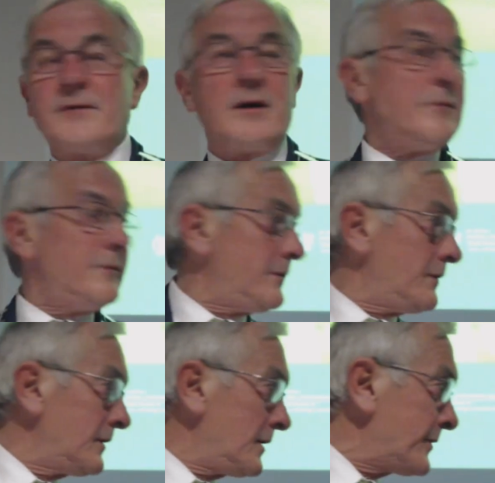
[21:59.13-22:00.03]
from
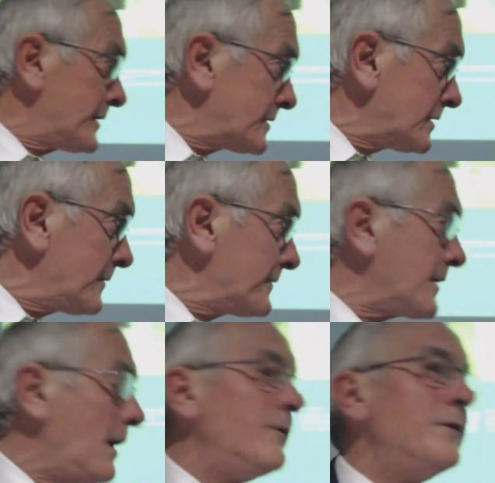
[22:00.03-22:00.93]
the President
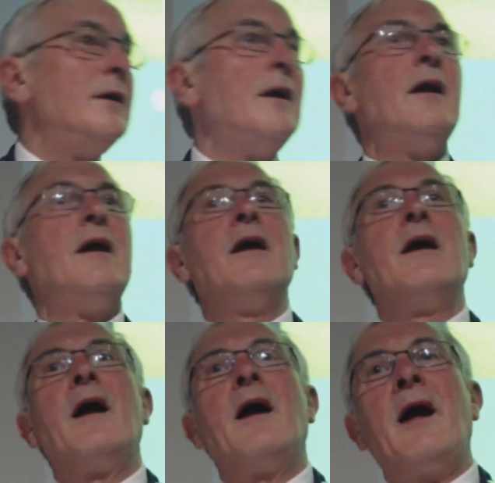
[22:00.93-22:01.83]
himself
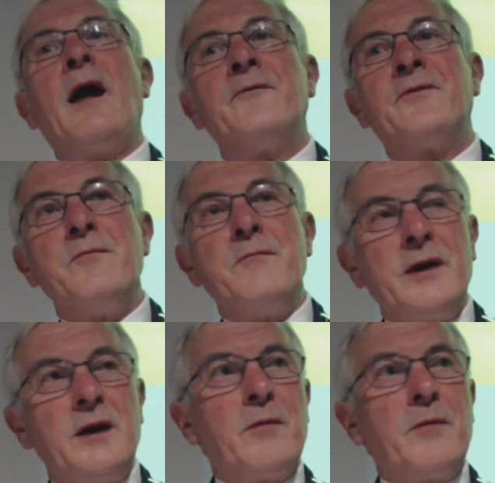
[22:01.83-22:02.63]
and from many,